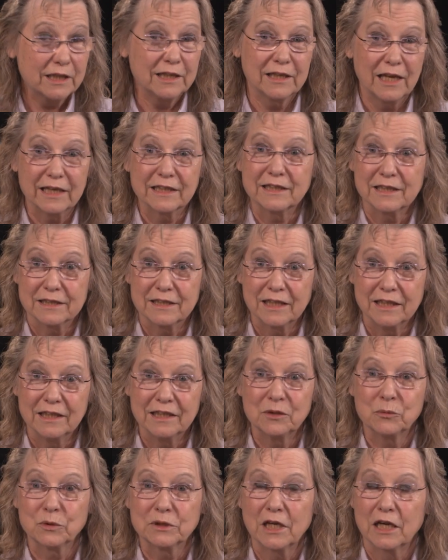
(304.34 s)
like to
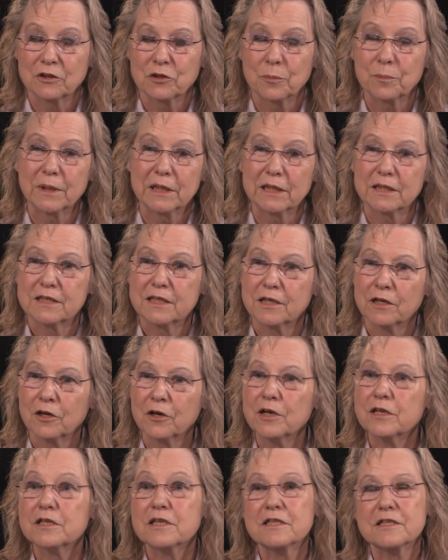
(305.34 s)
take with Dr. Pelletier
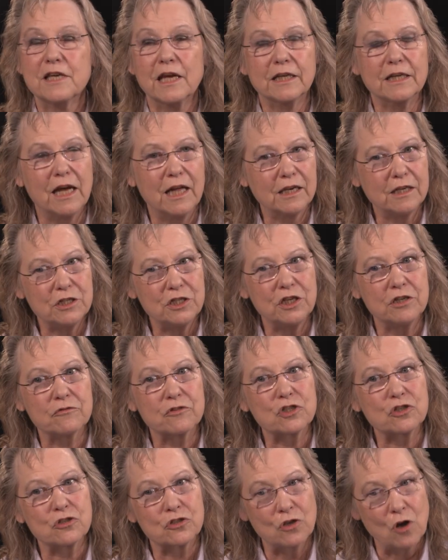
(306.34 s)
is the psychology of
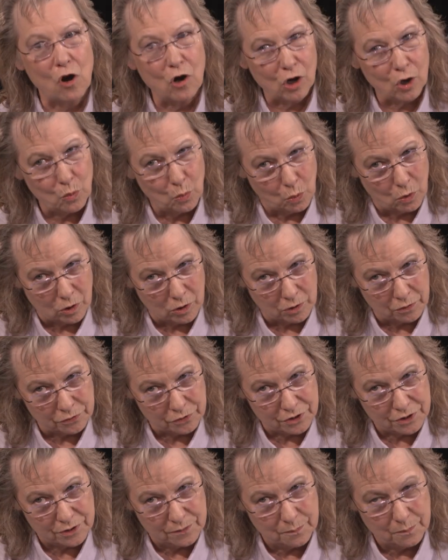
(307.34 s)
Star
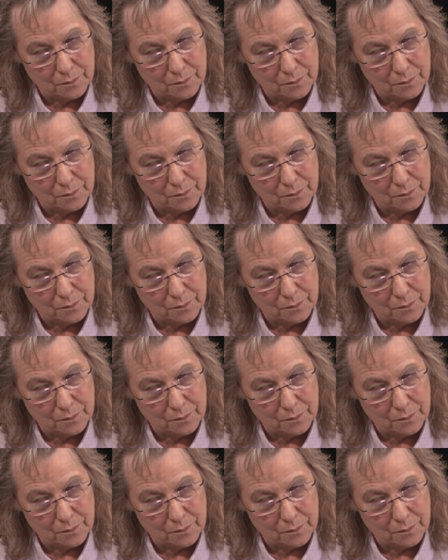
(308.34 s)
Wars.